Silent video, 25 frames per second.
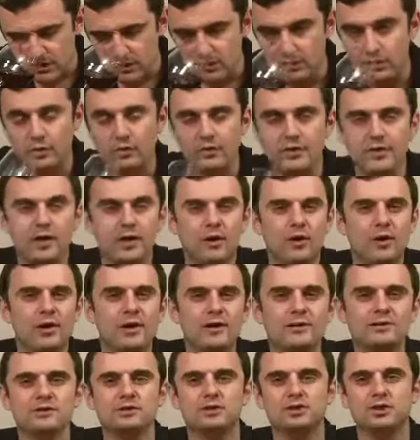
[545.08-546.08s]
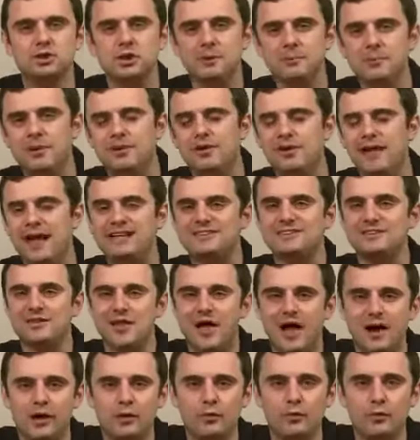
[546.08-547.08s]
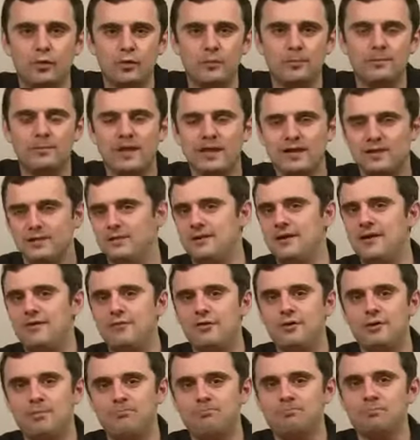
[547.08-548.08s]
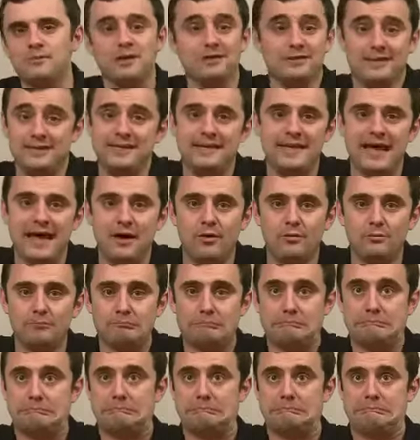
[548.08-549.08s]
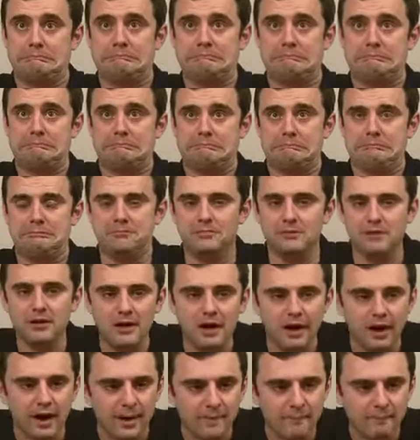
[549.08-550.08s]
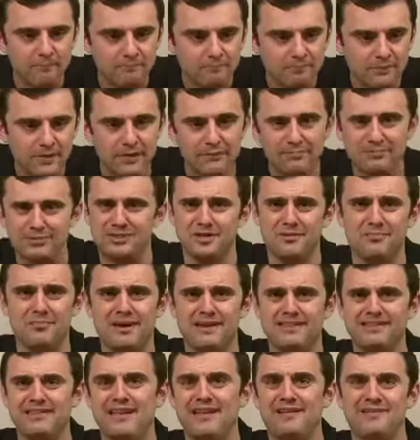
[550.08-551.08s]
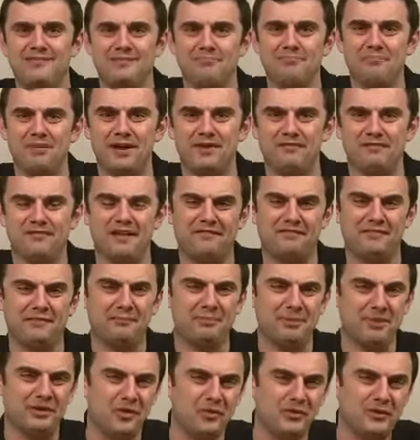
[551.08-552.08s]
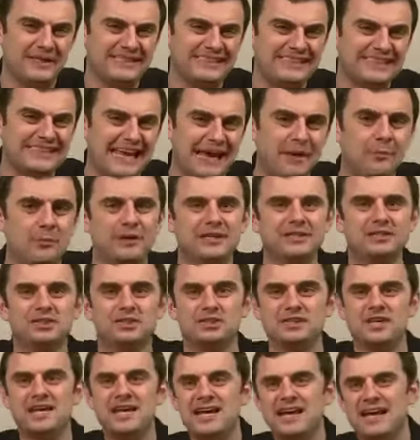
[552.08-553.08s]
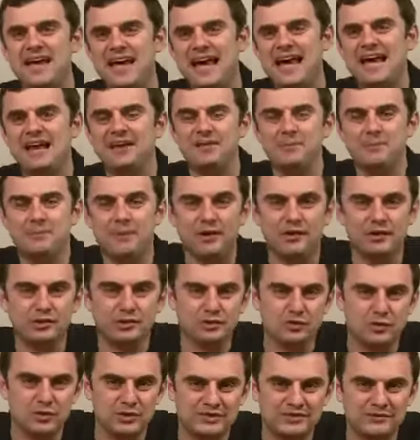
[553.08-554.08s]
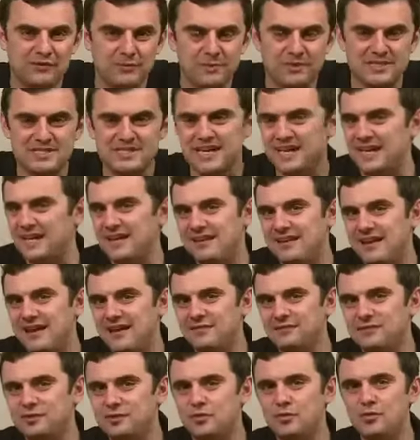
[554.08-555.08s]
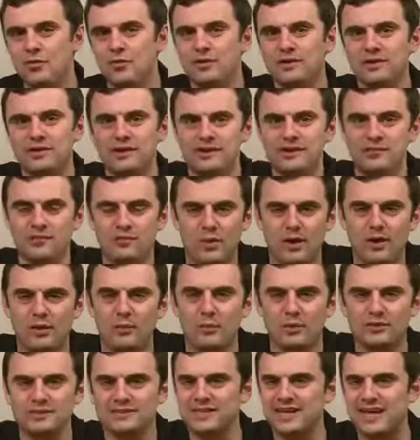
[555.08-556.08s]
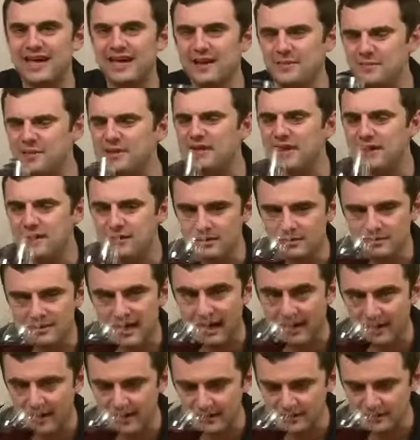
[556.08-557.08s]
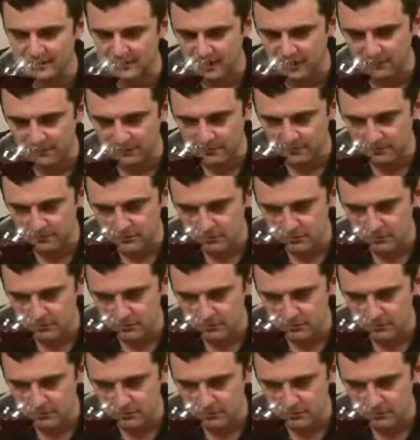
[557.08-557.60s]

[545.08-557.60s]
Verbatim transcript: Little, you know, gym class locker room that you never cleaned out. Um, so you might le- might have left a bologna sandwich and a pair of shorts from the second day of school, and you didn't wear them once again. I mean, like that kind of stuff.